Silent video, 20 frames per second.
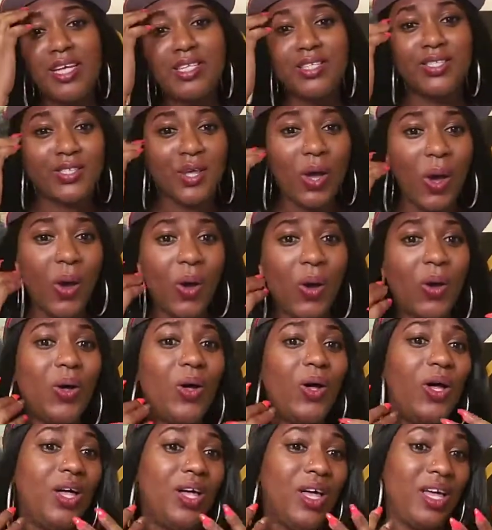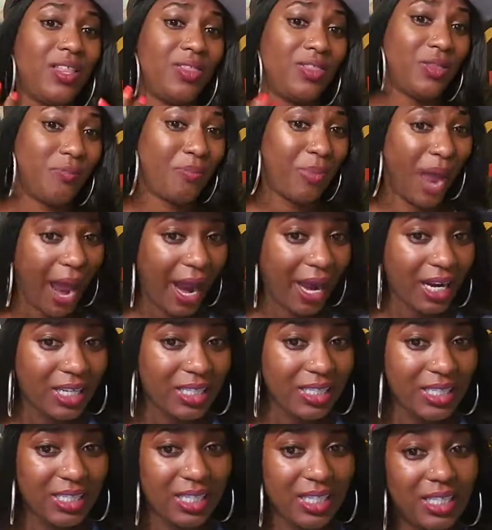So the
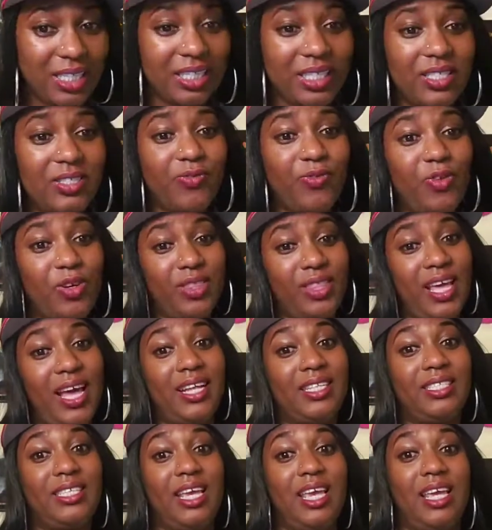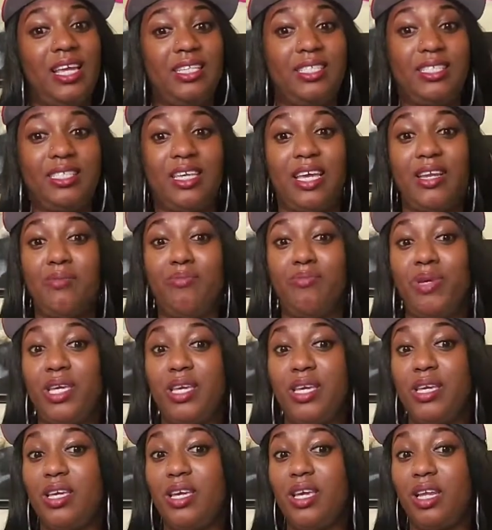penalties for that,
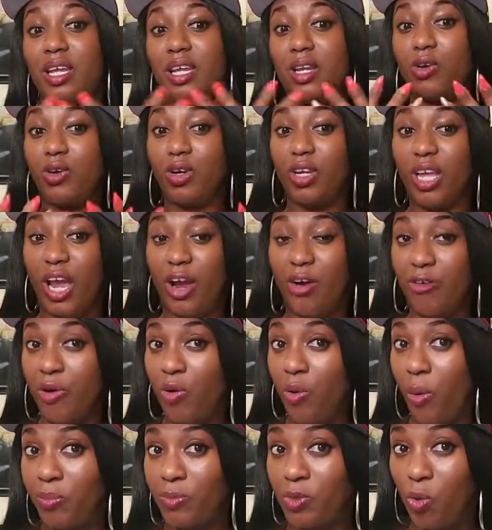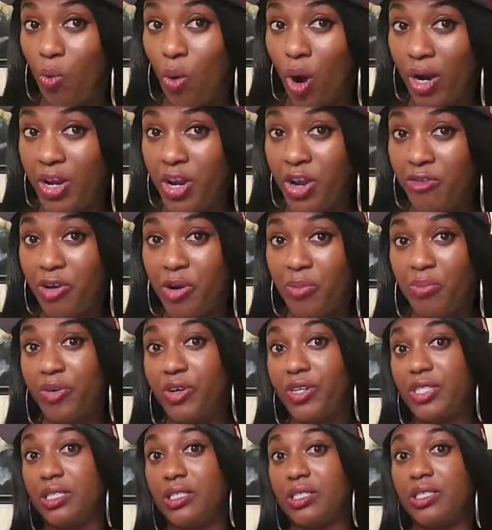it could carry you up to 1 year in
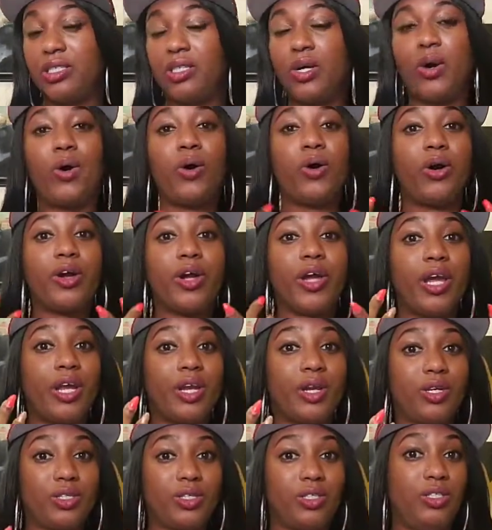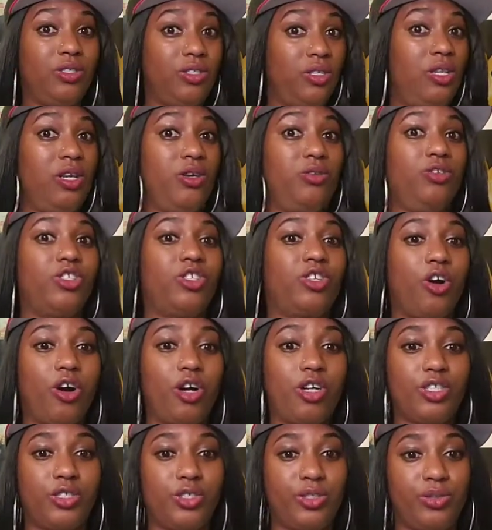prison, or they could
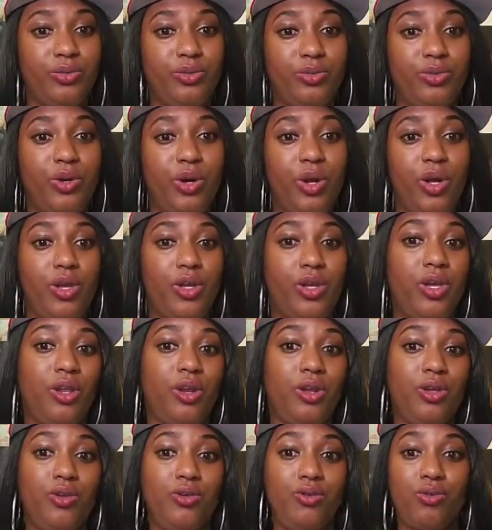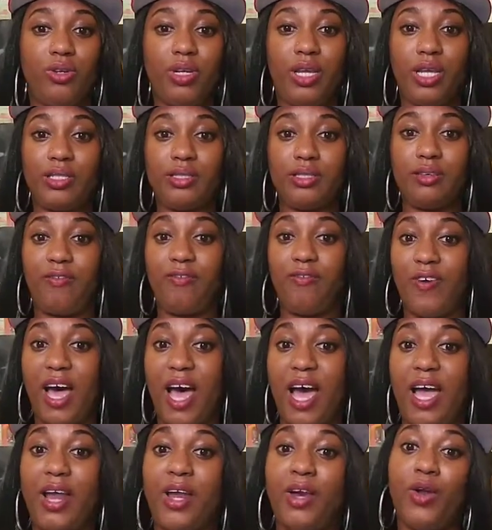charge you. You know, you could get a
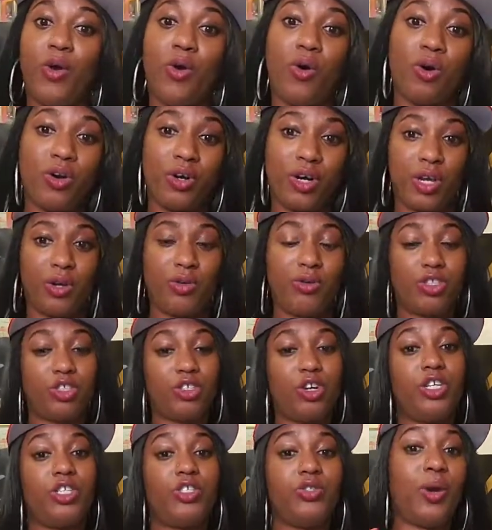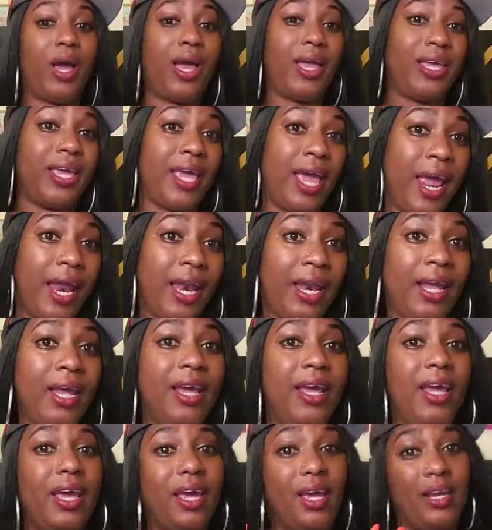fine, or they could charge you. Again,
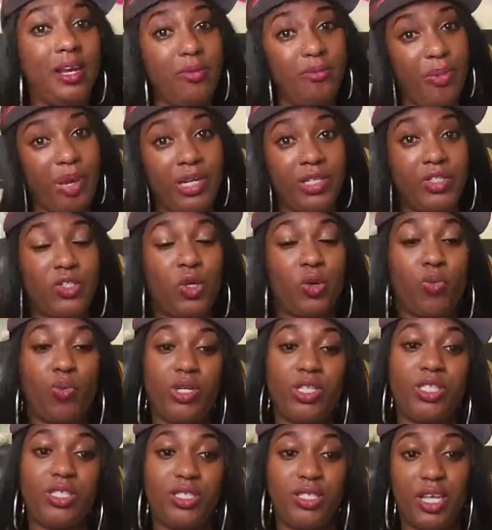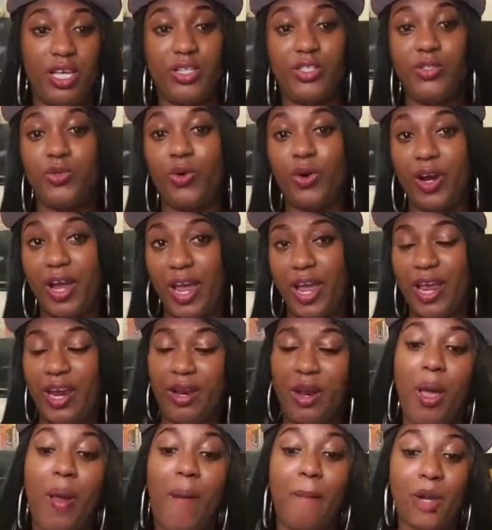it depends on which state you're
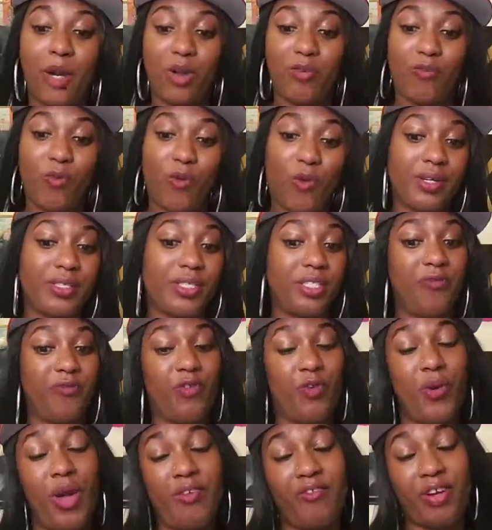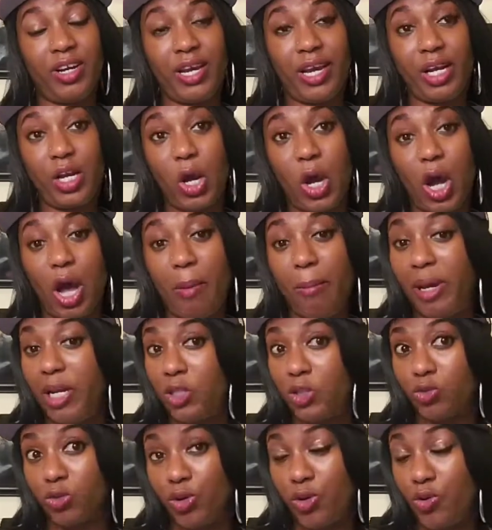in. But of course, if you ever get caught,
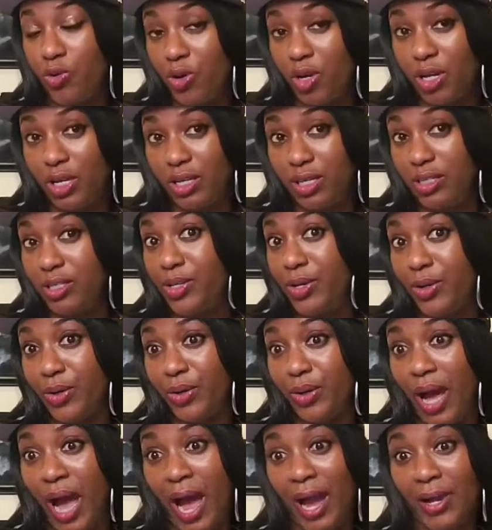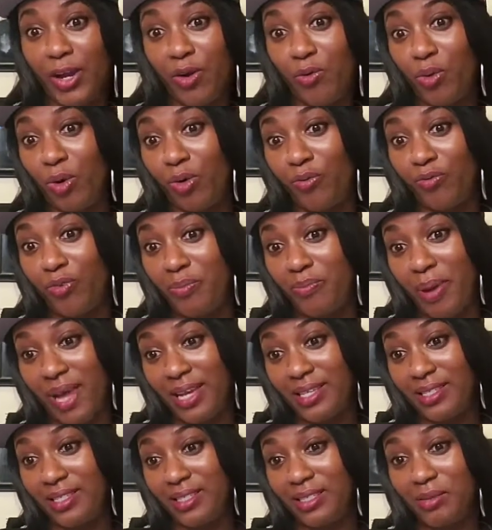make sure you hire one of the
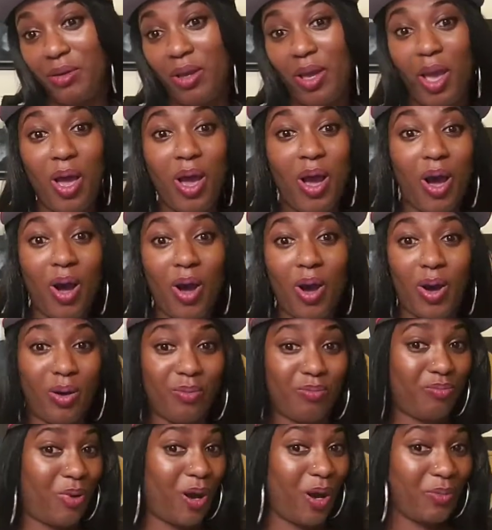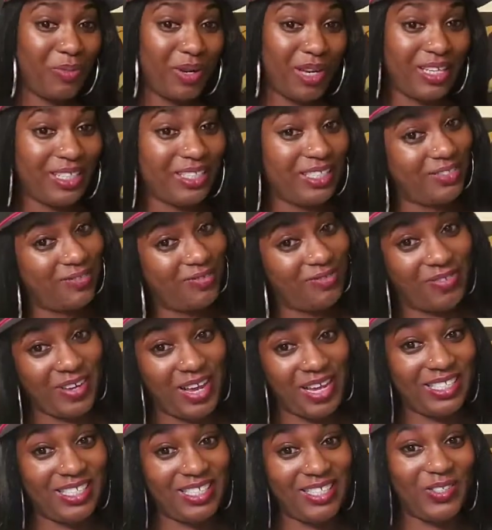best public
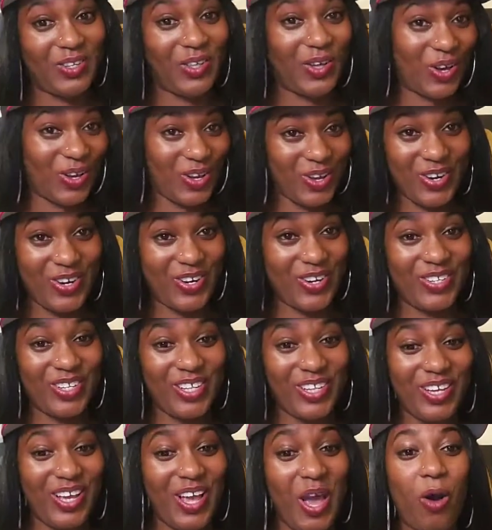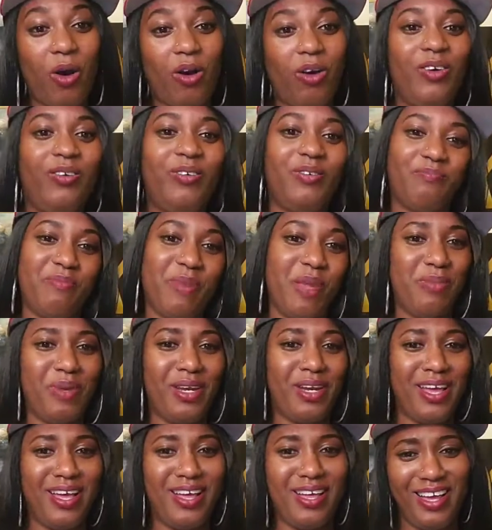defense lawyer.
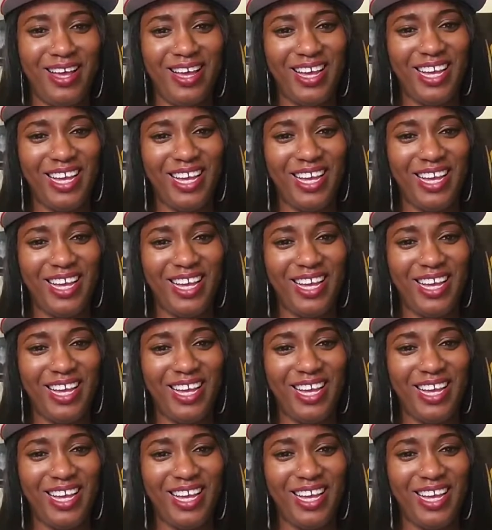Maybe not.